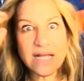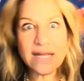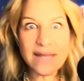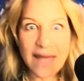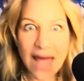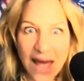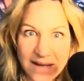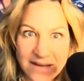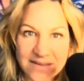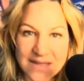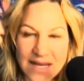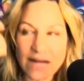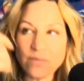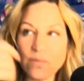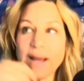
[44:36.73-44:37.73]
Yes.
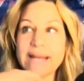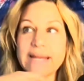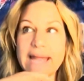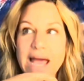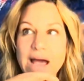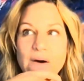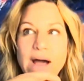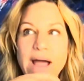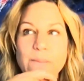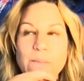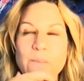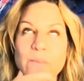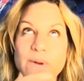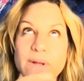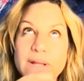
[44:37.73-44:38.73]
And right now
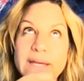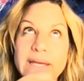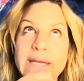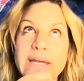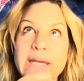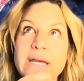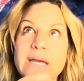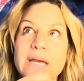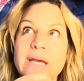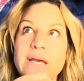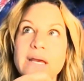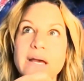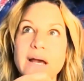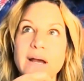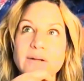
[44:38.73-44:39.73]
I'm really
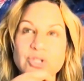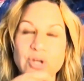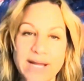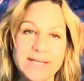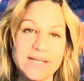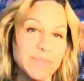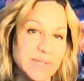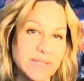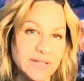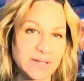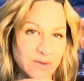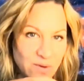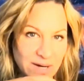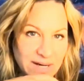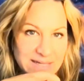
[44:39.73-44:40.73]
trying to build
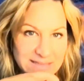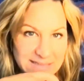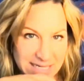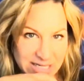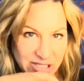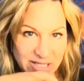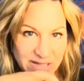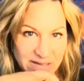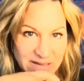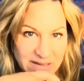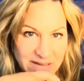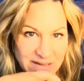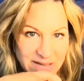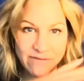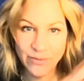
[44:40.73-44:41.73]
an organization
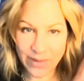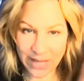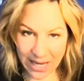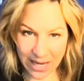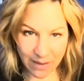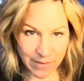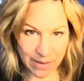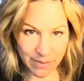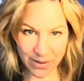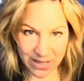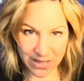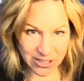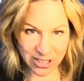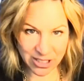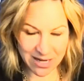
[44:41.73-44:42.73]
because even when I had my
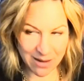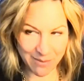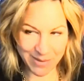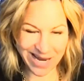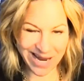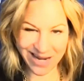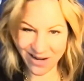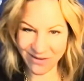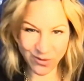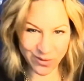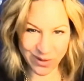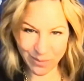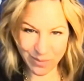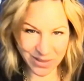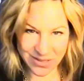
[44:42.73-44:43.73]
production company, I never
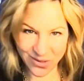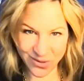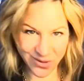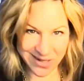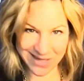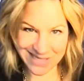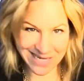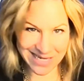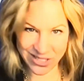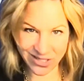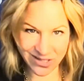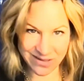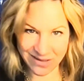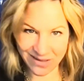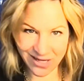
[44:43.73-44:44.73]
really built an
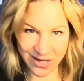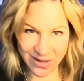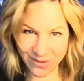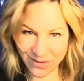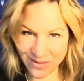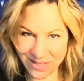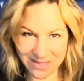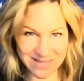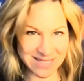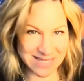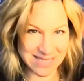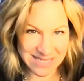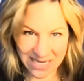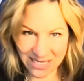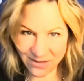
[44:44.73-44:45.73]
organization. It was
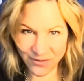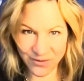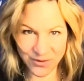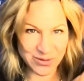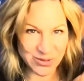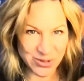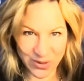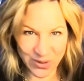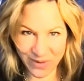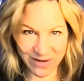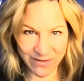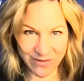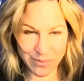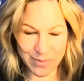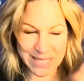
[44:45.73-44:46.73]
successful in doing
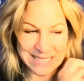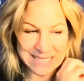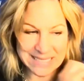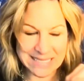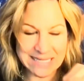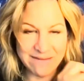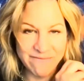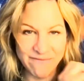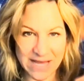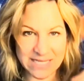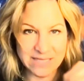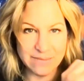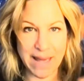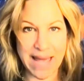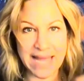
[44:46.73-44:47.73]
whatever, but I didn't
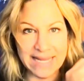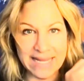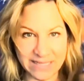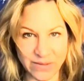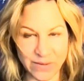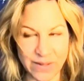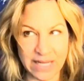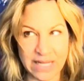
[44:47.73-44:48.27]
invest back into it.